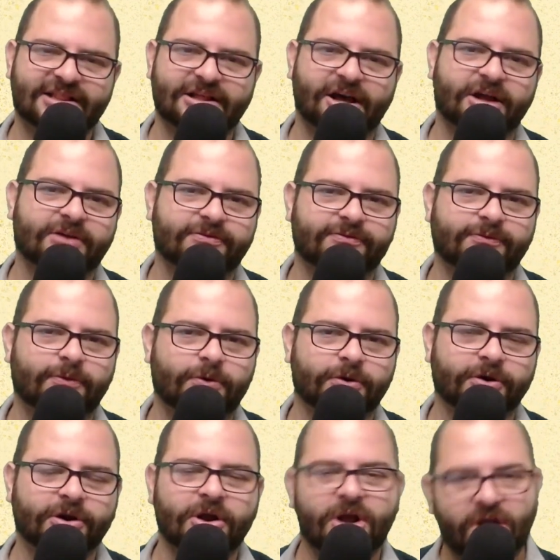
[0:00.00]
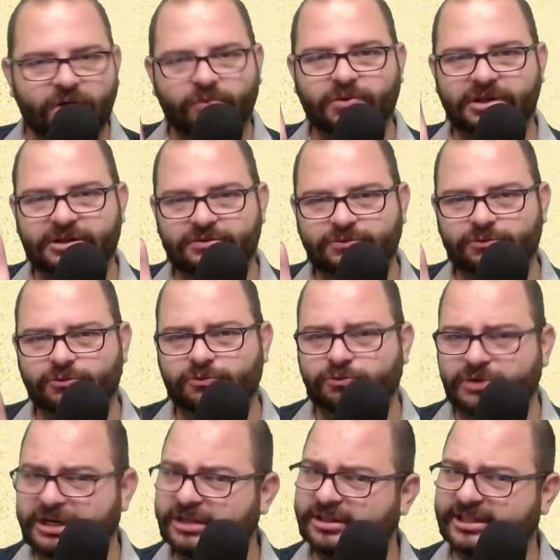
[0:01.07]
god of war will
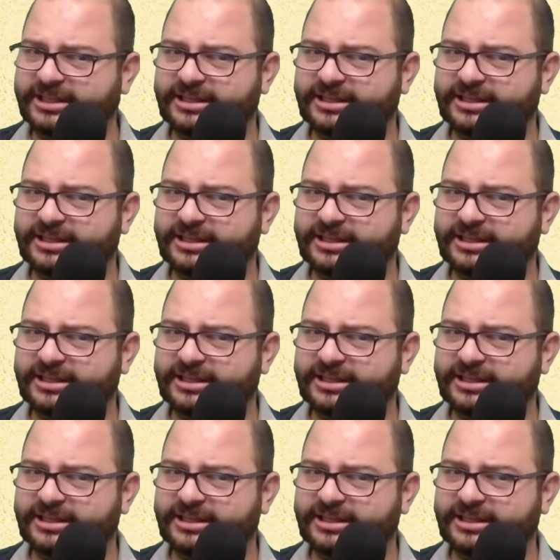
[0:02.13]
really